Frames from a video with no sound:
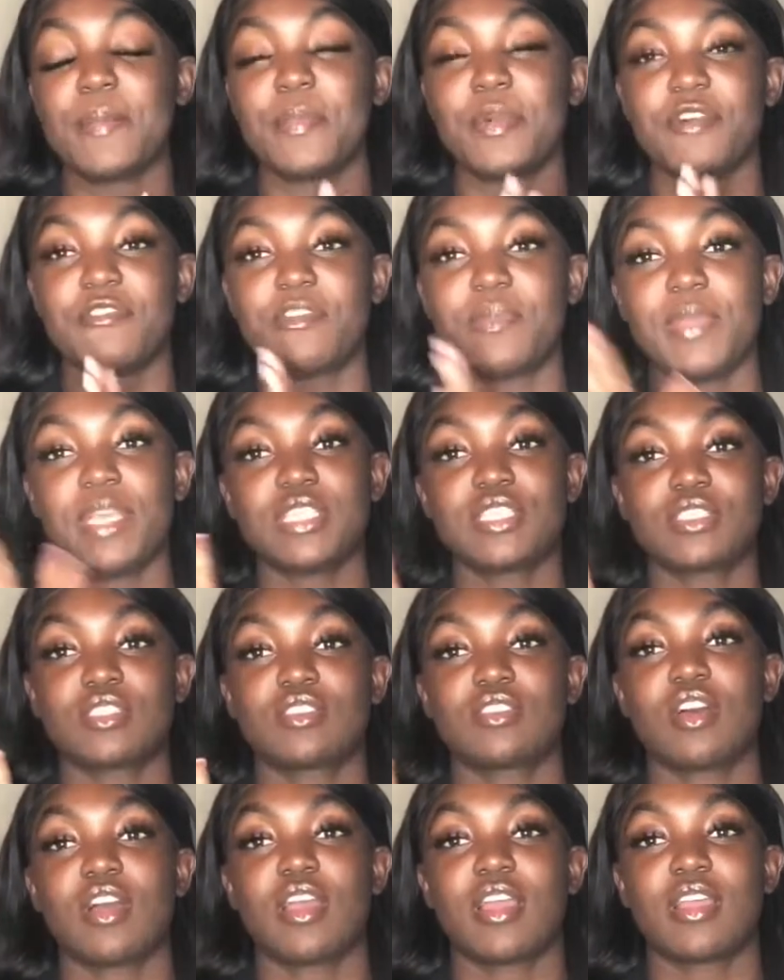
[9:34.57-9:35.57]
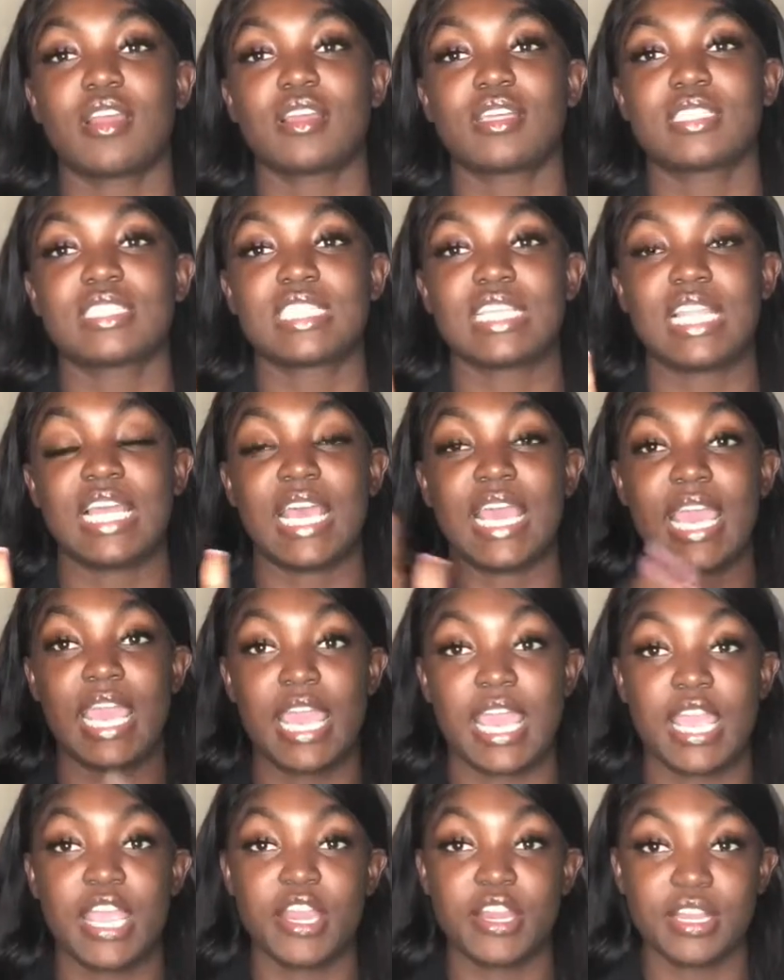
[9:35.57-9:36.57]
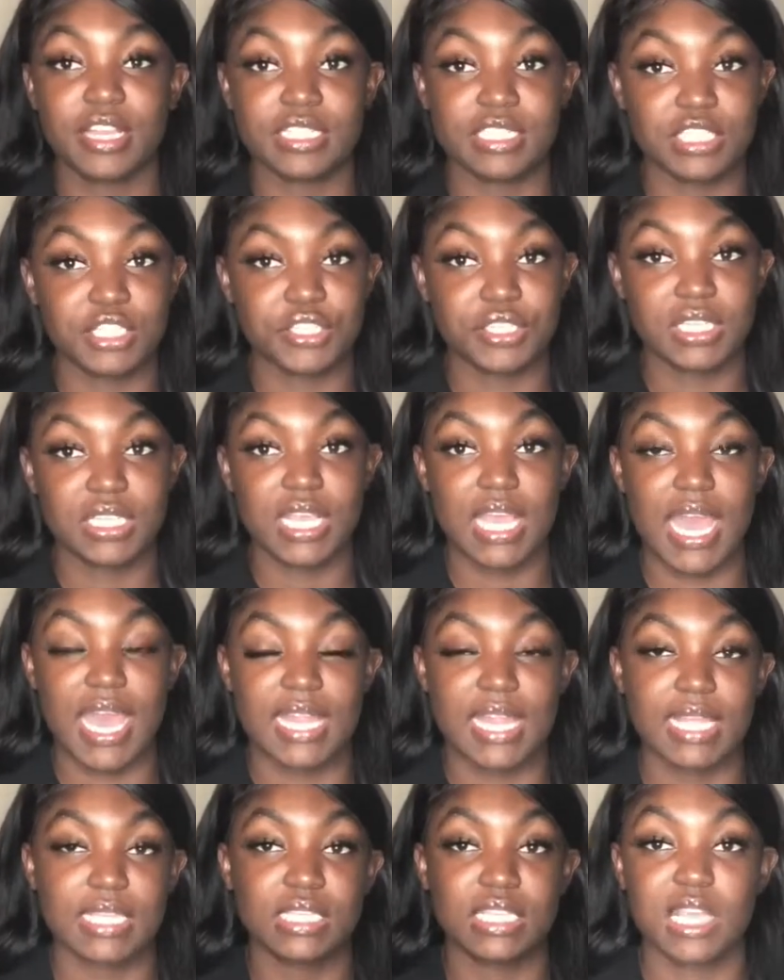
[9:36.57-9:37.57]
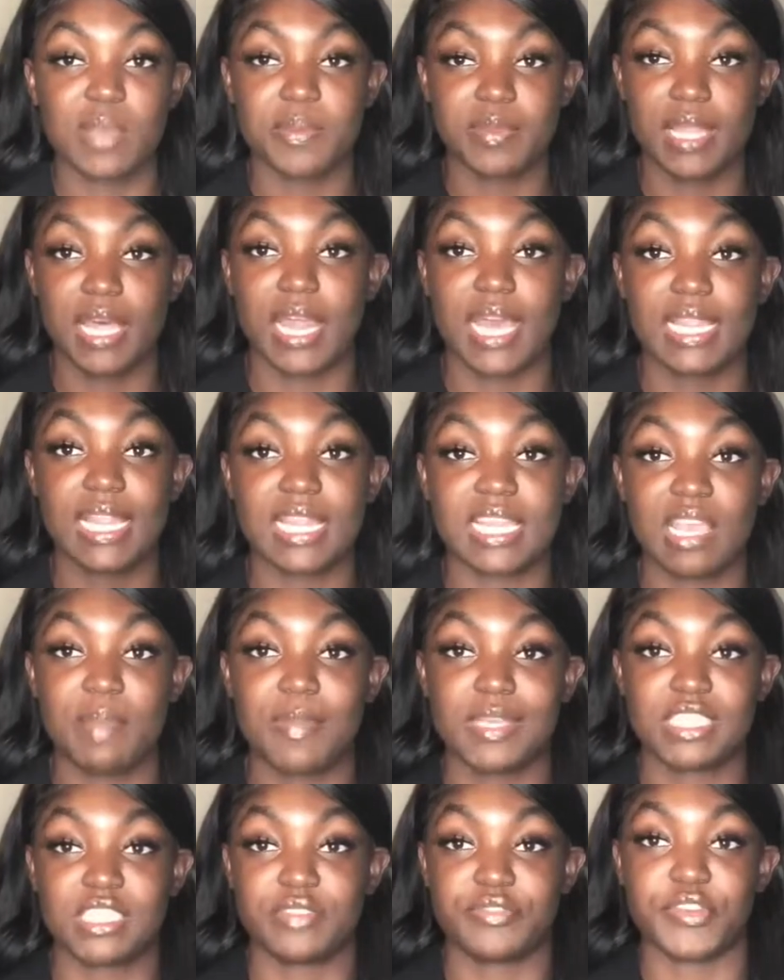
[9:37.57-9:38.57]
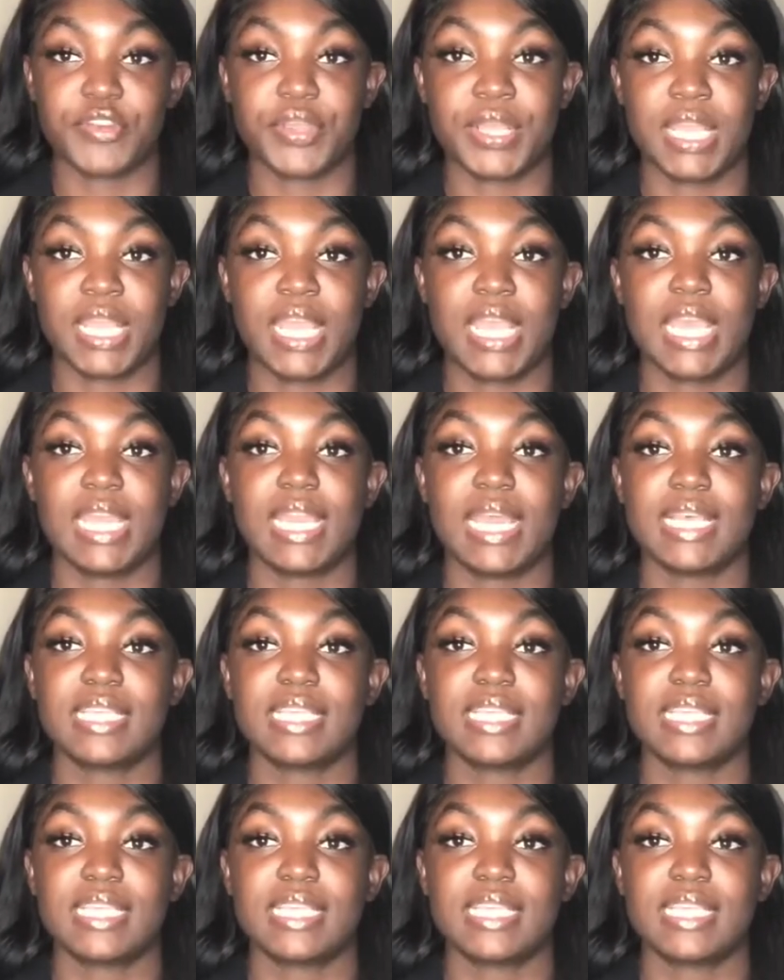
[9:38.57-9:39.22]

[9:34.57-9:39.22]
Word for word: But for me to start selling hair, because literally I like to keep a lot, I like to keep my stuff on hand.